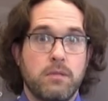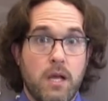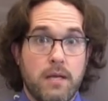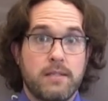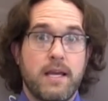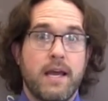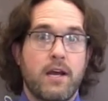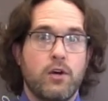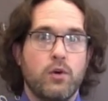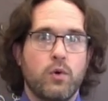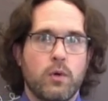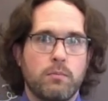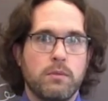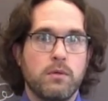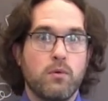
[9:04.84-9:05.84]
blonde hair
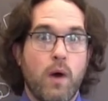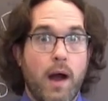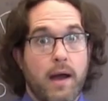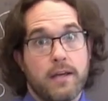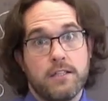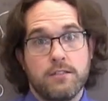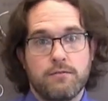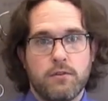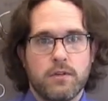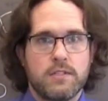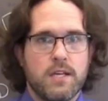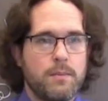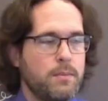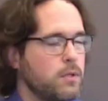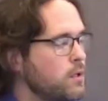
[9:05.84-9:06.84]
or blue eyes, for
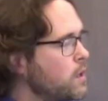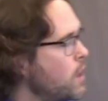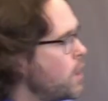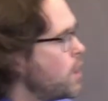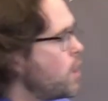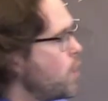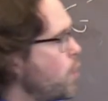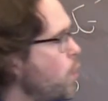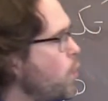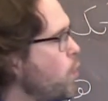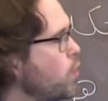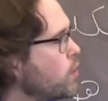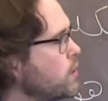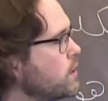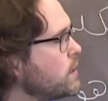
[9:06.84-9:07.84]
example,
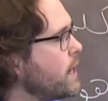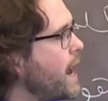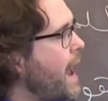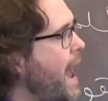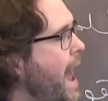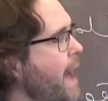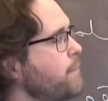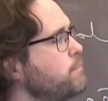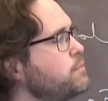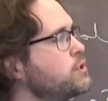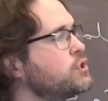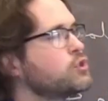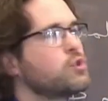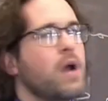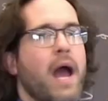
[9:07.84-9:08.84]
or
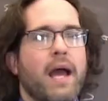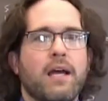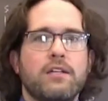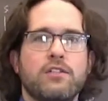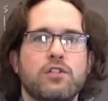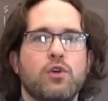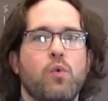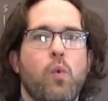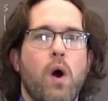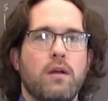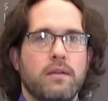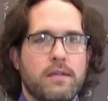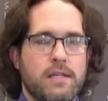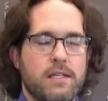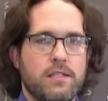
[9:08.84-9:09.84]
abstract
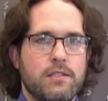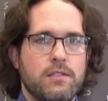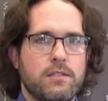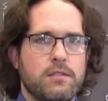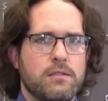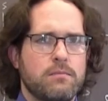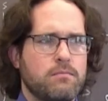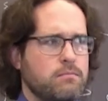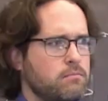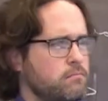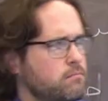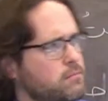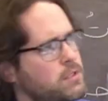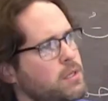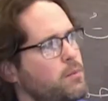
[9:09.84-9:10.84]
qualities.
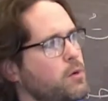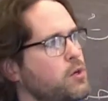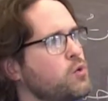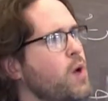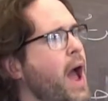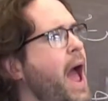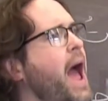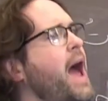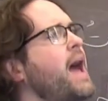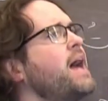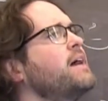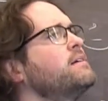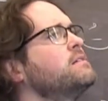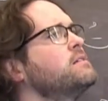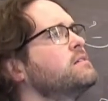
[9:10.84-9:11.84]
Someone who
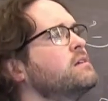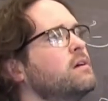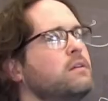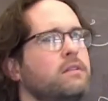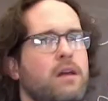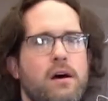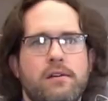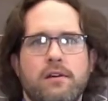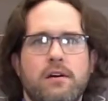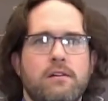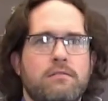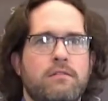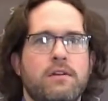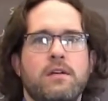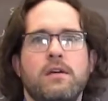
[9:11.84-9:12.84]
has a lot
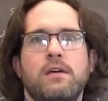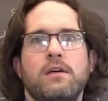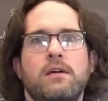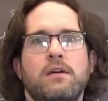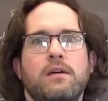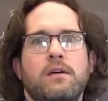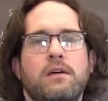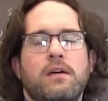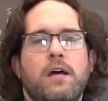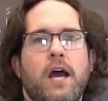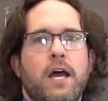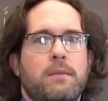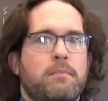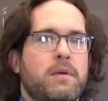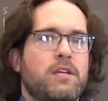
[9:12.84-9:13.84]
of
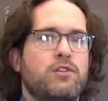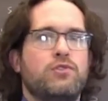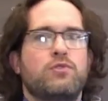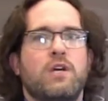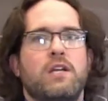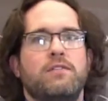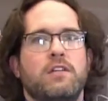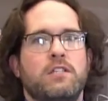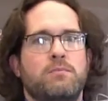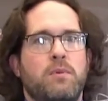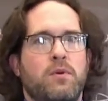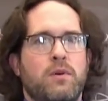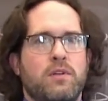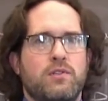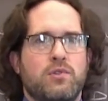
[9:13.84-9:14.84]
administrative
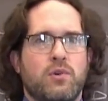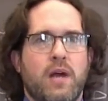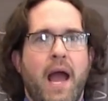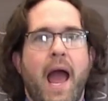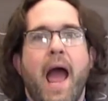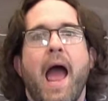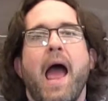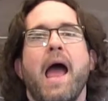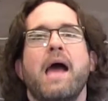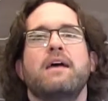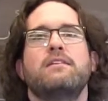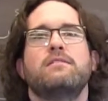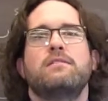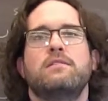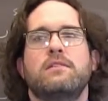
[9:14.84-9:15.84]
experience or
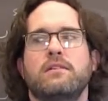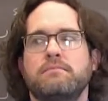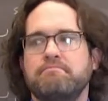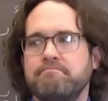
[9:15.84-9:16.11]
has